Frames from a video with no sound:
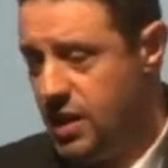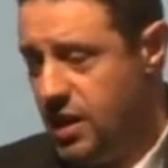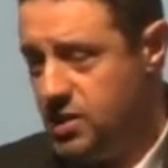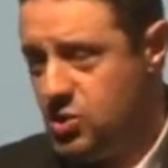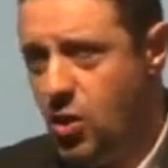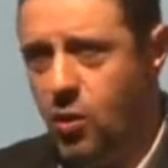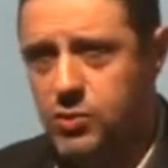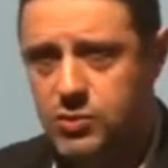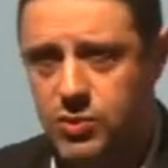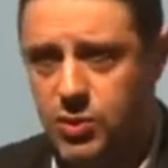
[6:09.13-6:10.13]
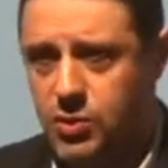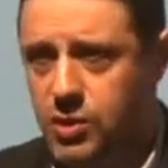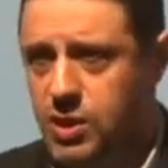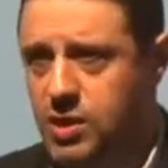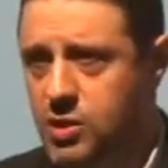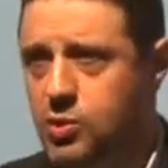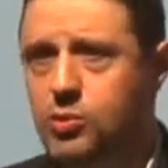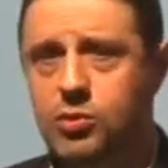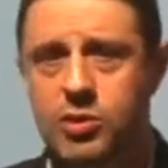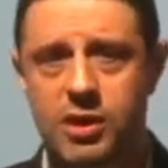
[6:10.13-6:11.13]
is also
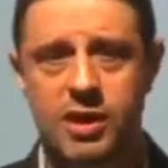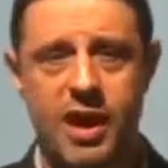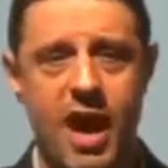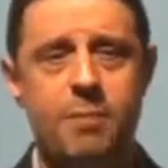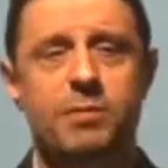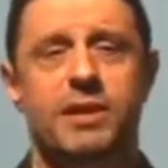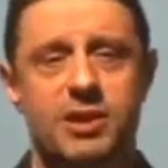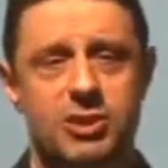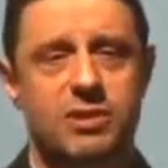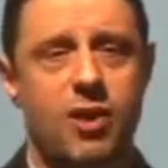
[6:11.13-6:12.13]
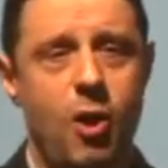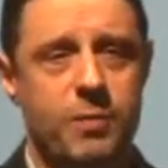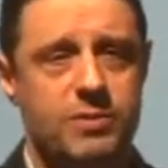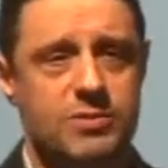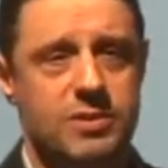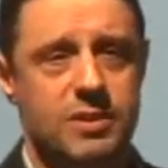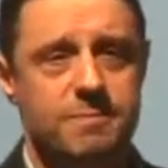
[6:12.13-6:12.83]
your application developers.